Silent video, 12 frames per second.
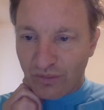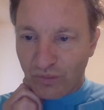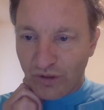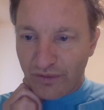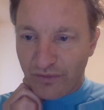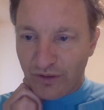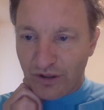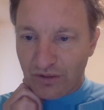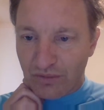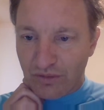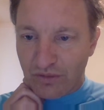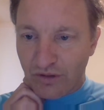What are
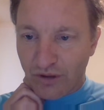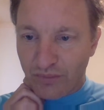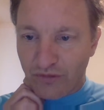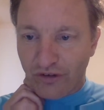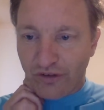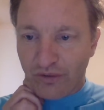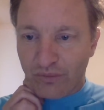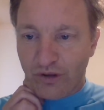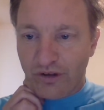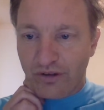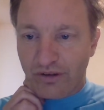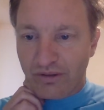vertical good options that
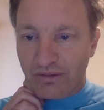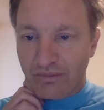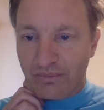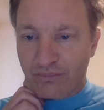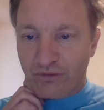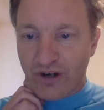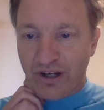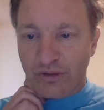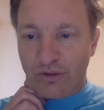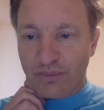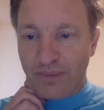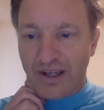won't break
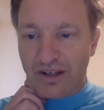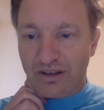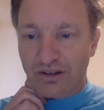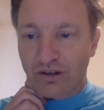the bank?